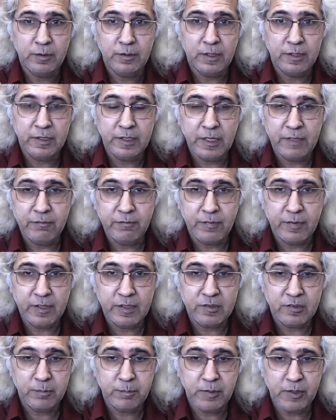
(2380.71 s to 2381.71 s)
the
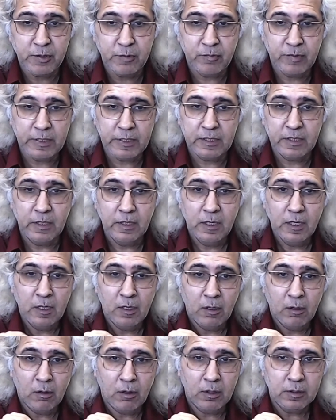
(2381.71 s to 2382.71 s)
difference between
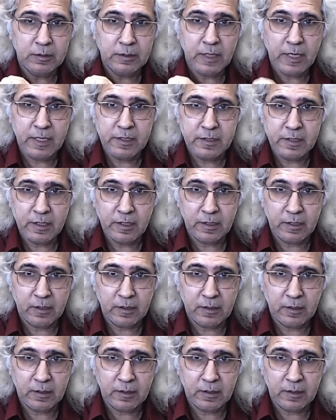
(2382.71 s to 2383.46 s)
authentic